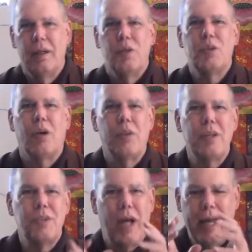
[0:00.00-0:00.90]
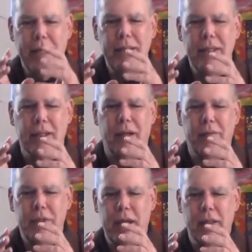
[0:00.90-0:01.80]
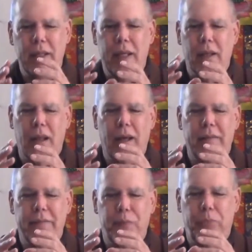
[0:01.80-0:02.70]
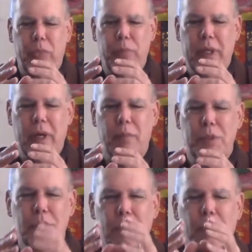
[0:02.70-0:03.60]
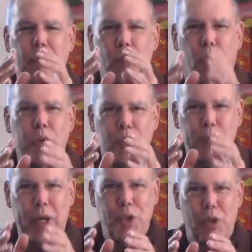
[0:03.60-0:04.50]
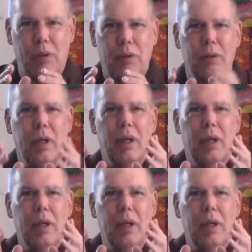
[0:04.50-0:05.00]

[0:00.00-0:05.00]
So this idea of death and life becomes more special